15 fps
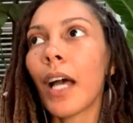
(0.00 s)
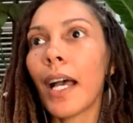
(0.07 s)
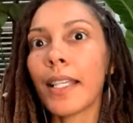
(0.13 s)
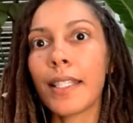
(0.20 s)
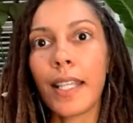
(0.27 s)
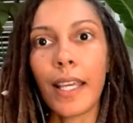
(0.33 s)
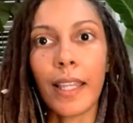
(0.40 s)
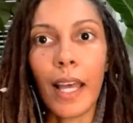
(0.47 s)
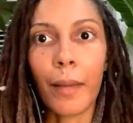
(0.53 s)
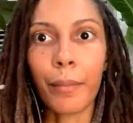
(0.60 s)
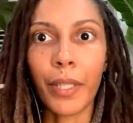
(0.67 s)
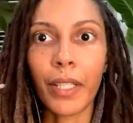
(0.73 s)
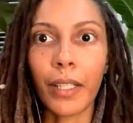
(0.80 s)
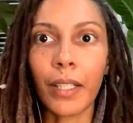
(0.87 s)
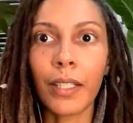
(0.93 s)
I say that
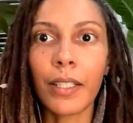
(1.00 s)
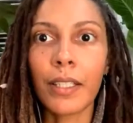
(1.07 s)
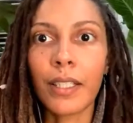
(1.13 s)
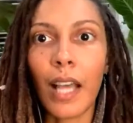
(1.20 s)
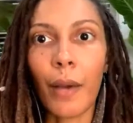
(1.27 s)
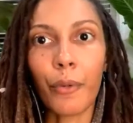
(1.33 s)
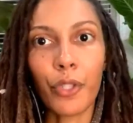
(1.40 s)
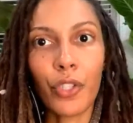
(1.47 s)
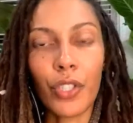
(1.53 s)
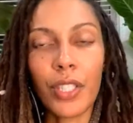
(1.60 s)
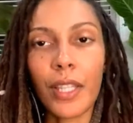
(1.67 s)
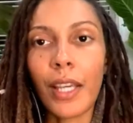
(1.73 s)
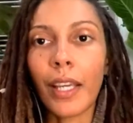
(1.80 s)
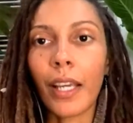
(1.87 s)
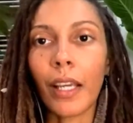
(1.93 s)
because I was just
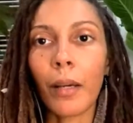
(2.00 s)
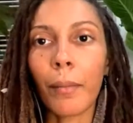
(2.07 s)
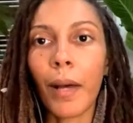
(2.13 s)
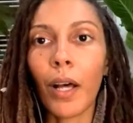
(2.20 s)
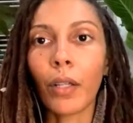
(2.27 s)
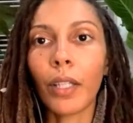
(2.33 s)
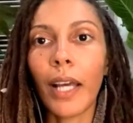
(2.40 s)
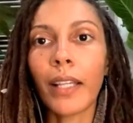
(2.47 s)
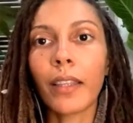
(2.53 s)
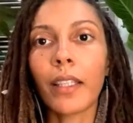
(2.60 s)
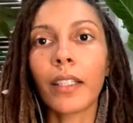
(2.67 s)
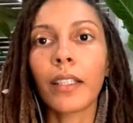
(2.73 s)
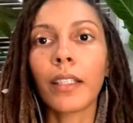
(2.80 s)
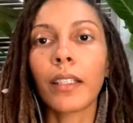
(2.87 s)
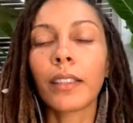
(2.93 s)
thinking about like
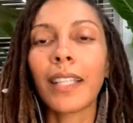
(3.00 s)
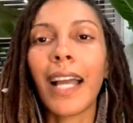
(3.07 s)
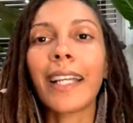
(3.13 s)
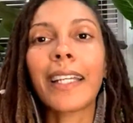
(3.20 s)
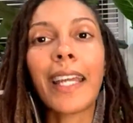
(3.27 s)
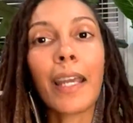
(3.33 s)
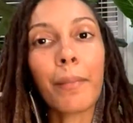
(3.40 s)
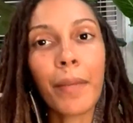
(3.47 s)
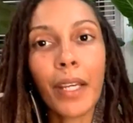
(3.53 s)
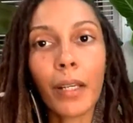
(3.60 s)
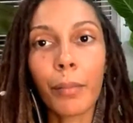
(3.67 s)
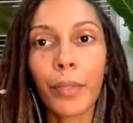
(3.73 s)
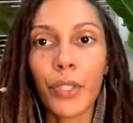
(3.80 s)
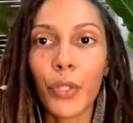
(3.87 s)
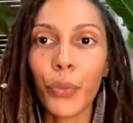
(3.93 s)
the
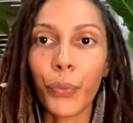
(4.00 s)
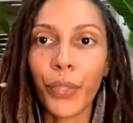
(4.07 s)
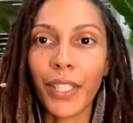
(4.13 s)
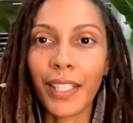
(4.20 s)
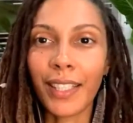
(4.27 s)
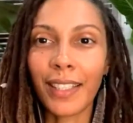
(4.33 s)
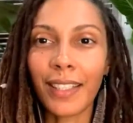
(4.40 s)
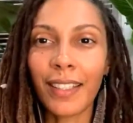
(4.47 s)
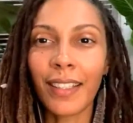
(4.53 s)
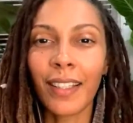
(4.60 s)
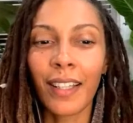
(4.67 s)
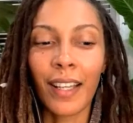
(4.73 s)
dynamic between